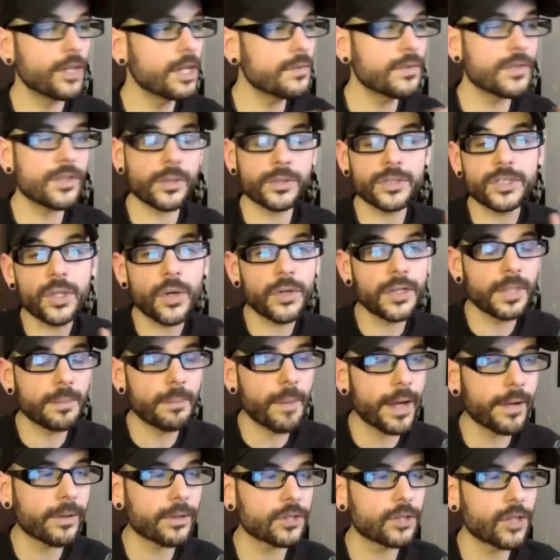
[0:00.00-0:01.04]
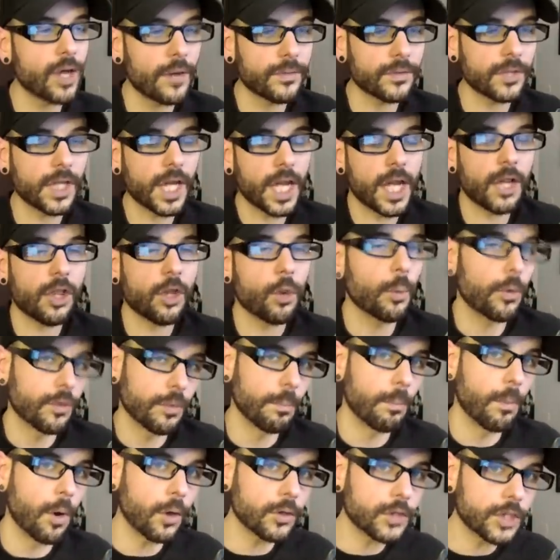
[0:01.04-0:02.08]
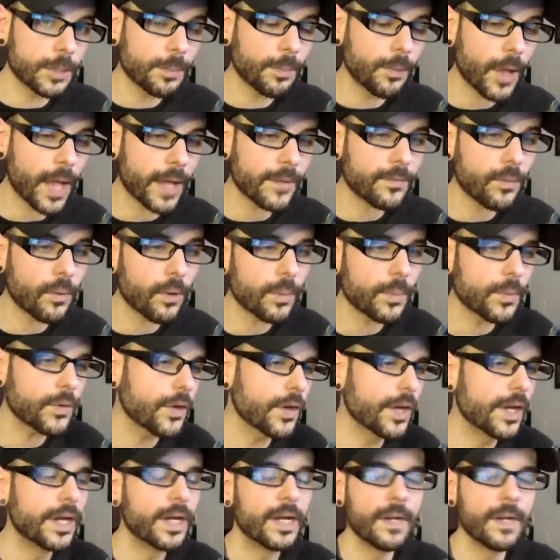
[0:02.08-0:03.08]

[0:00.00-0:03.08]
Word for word: Even though Sony and Microsoft kill it with multi-platforms,